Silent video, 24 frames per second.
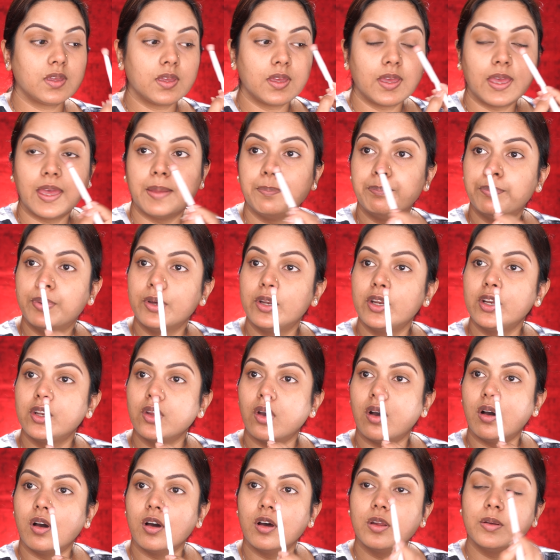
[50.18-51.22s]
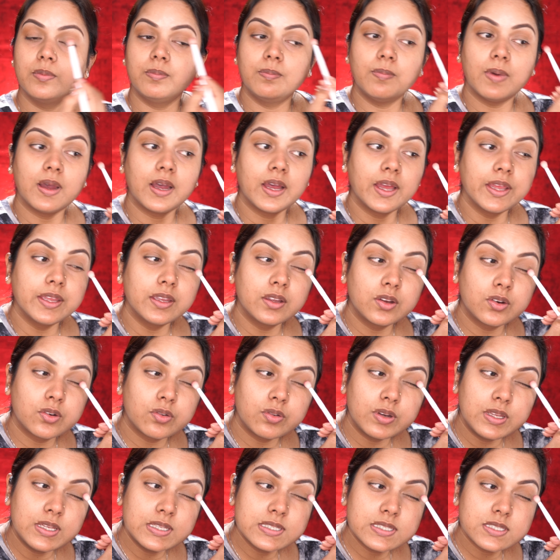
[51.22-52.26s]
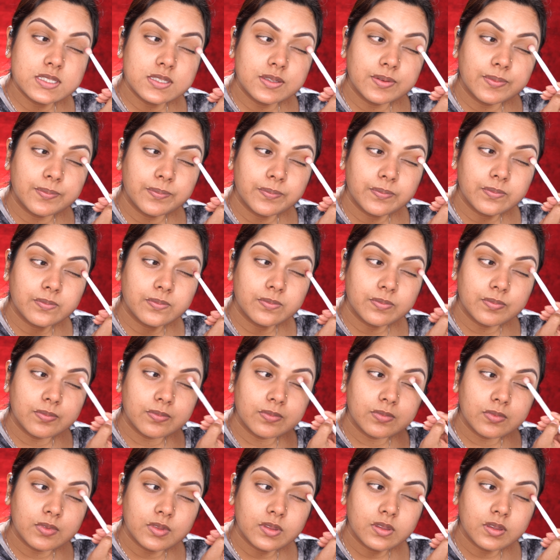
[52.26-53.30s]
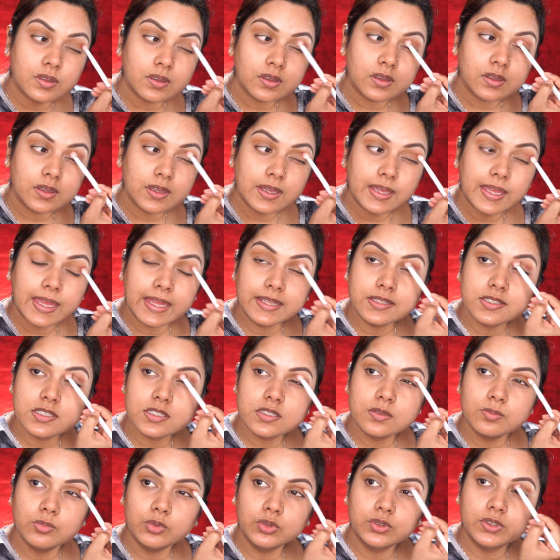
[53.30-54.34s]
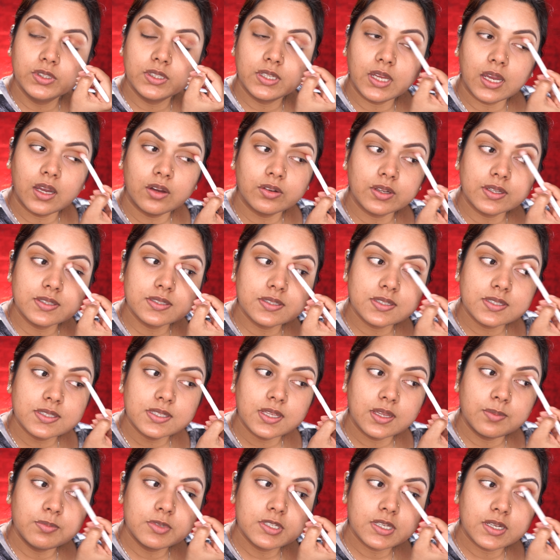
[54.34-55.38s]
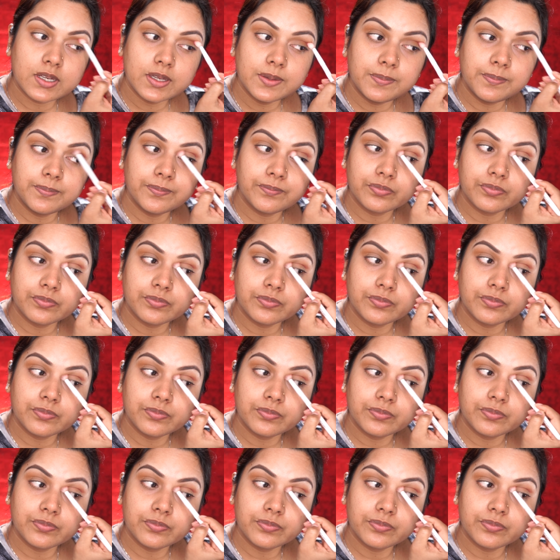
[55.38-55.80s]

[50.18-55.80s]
and put it on my crease and smooth it out at the same time.